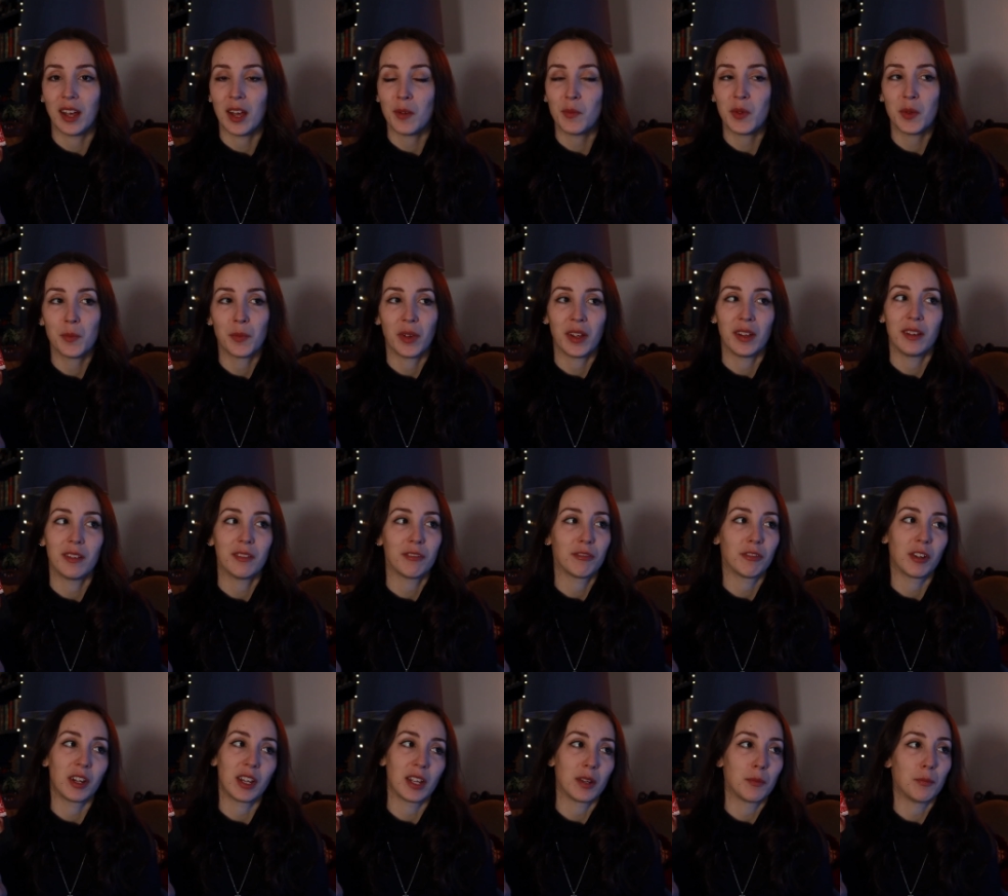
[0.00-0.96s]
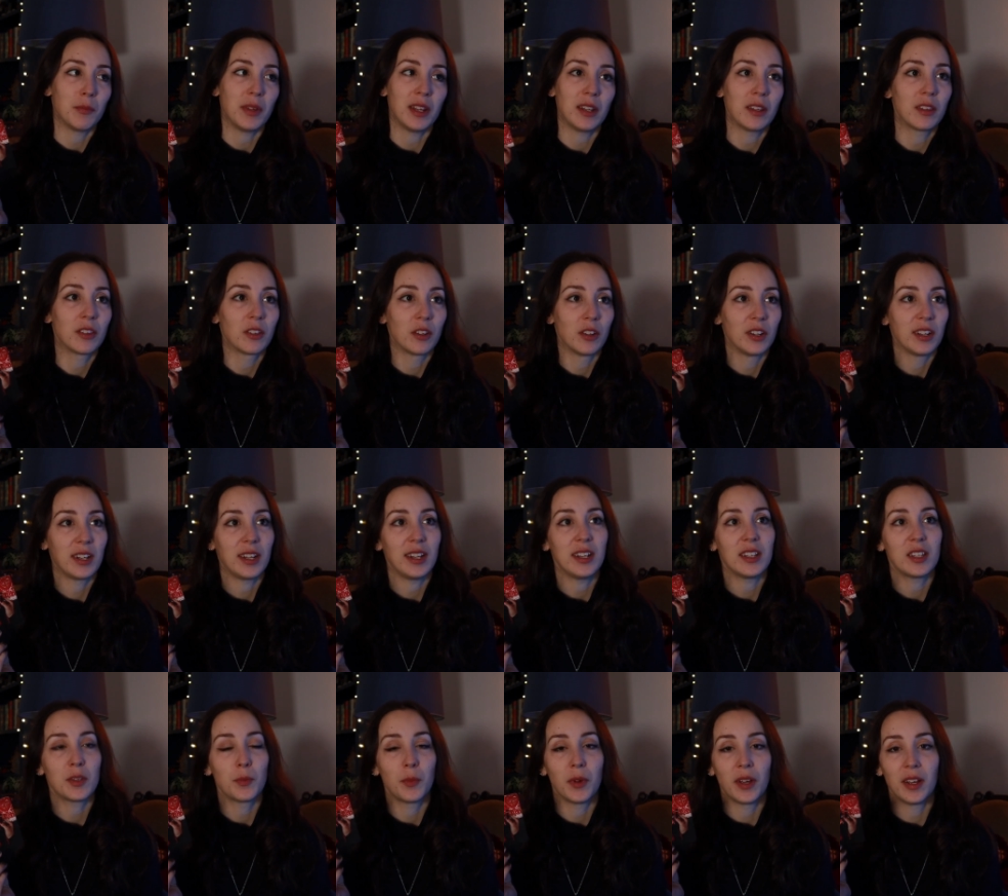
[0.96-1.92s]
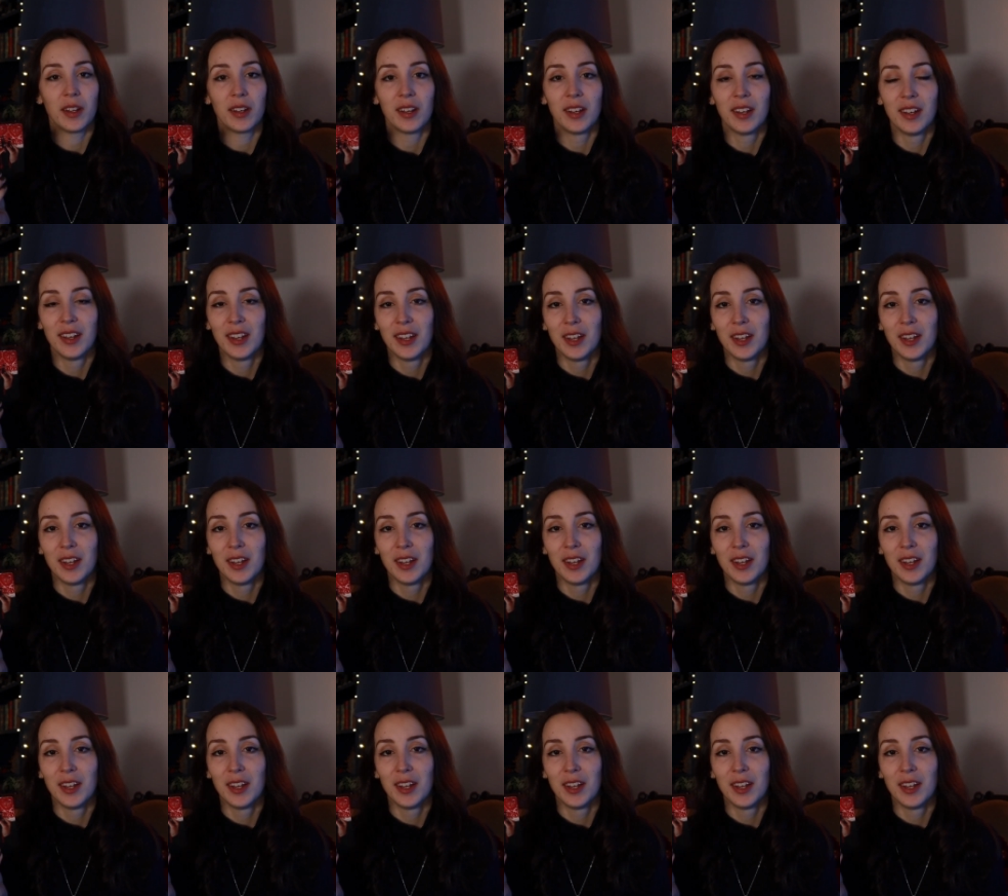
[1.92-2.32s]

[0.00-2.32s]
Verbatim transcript: I'm in my freaking mid 30s, but